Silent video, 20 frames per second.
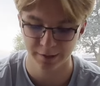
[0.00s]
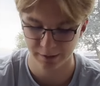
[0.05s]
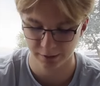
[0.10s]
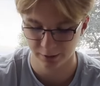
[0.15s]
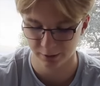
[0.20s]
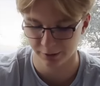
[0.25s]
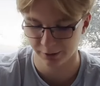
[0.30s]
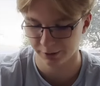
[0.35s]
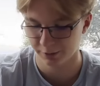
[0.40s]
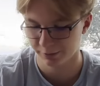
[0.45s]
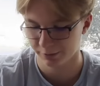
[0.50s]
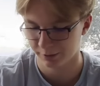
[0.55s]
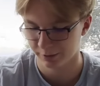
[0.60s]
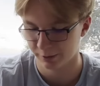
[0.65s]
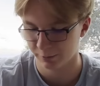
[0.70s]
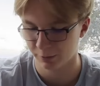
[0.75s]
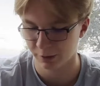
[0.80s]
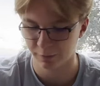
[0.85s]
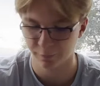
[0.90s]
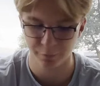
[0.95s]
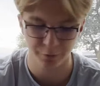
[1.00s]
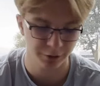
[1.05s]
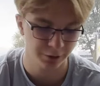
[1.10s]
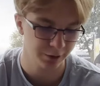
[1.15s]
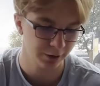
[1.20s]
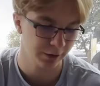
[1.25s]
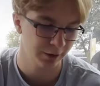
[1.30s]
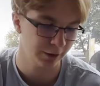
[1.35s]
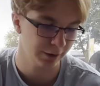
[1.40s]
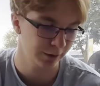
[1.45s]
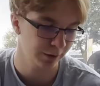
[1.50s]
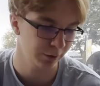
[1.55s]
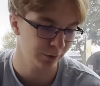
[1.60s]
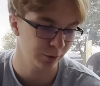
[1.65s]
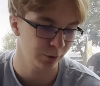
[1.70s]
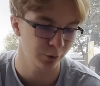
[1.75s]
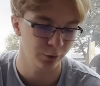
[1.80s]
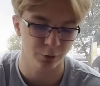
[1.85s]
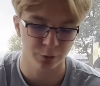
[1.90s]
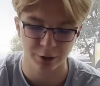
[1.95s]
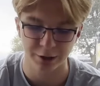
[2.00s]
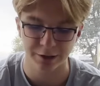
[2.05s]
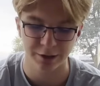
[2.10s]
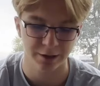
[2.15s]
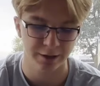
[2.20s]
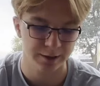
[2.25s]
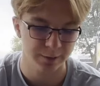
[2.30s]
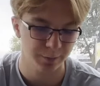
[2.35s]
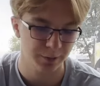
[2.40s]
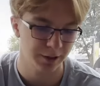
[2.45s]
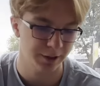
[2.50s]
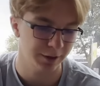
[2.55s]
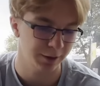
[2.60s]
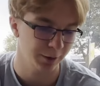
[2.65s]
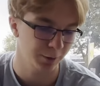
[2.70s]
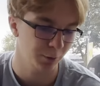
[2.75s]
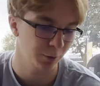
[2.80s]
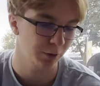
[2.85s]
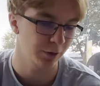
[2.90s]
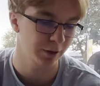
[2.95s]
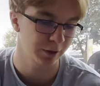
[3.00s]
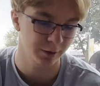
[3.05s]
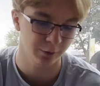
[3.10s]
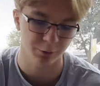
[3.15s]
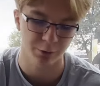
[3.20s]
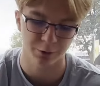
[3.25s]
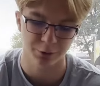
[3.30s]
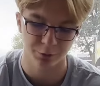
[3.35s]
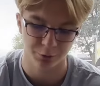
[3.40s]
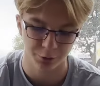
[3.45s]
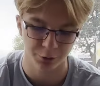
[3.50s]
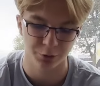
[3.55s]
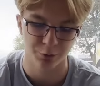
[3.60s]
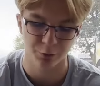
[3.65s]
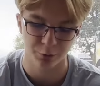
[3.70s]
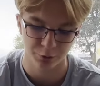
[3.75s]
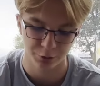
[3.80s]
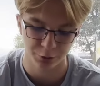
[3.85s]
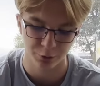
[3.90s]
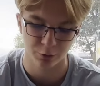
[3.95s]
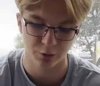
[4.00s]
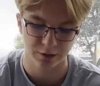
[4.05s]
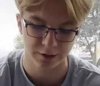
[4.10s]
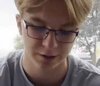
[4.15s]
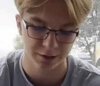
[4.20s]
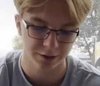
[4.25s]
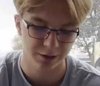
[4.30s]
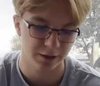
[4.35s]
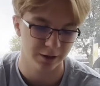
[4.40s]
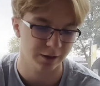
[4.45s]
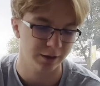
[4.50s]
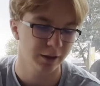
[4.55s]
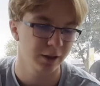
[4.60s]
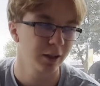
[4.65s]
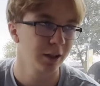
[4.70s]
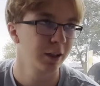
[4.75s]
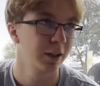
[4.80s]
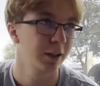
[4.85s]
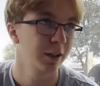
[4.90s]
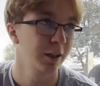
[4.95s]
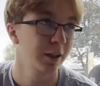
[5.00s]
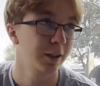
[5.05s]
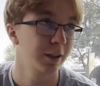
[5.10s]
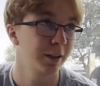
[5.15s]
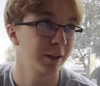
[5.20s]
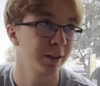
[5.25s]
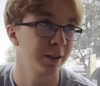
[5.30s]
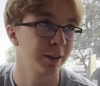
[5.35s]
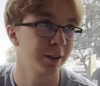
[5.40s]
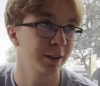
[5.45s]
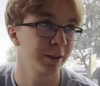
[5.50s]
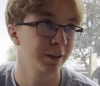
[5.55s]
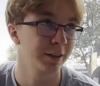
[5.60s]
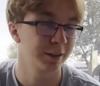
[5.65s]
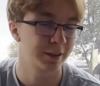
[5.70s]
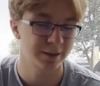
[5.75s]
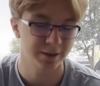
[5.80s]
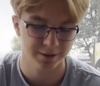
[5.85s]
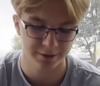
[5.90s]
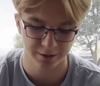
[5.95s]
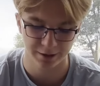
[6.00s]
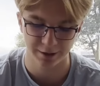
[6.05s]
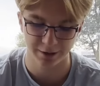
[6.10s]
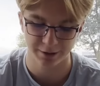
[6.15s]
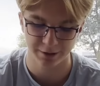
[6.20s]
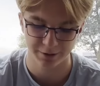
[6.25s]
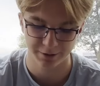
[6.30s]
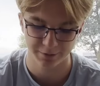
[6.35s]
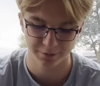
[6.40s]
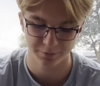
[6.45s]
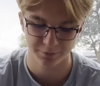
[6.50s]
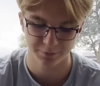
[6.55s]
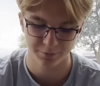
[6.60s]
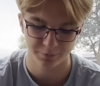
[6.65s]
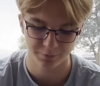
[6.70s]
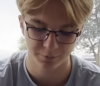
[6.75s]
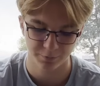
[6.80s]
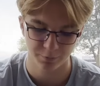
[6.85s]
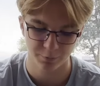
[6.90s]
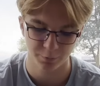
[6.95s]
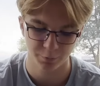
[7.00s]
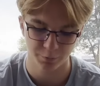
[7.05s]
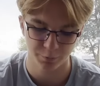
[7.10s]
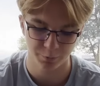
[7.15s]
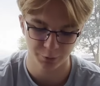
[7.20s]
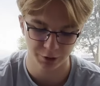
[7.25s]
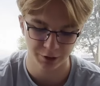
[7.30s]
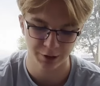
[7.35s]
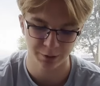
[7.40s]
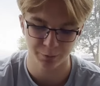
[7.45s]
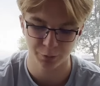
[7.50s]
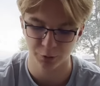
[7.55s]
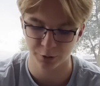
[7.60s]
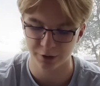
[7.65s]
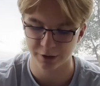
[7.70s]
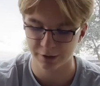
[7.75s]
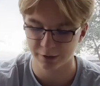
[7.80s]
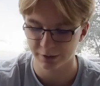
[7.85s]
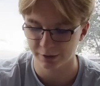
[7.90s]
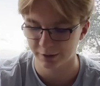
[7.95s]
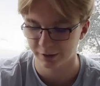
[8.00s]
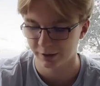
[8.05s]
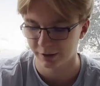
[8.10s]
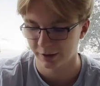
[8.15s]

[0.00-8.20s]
Basically, one thing I can already explain, and you'll see that it's like pretty important.